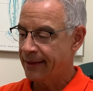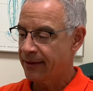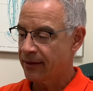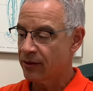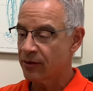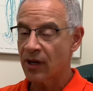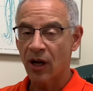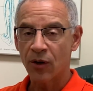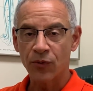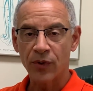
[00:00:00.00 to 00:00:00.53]

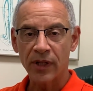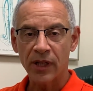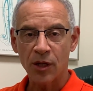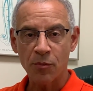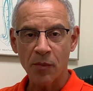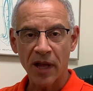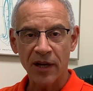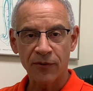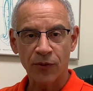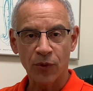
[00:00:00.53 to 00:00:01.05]
They're not really
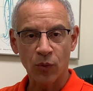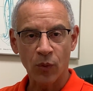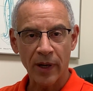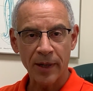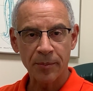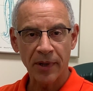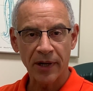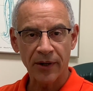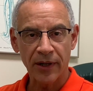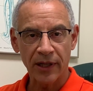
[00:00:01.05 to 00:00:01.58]
meant for
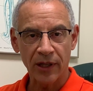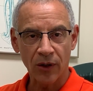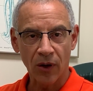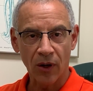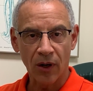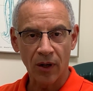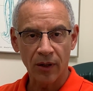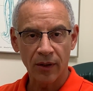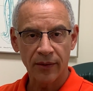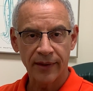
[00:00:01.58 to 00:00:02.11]
weight bearing at
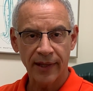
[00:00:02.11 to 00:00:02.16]
all.